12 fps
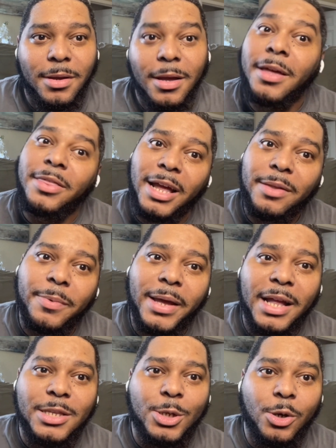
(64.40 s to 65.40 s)
then we
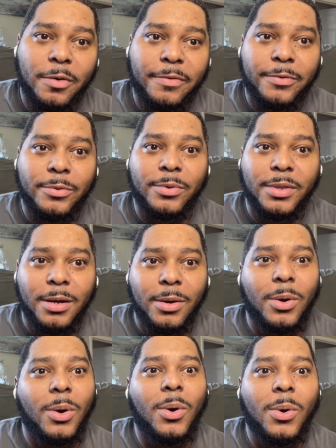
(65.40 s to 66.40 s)
had to go through the
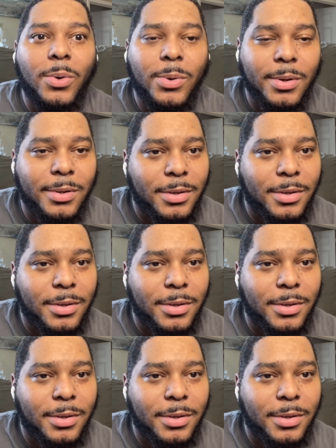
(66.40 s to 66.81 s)
whole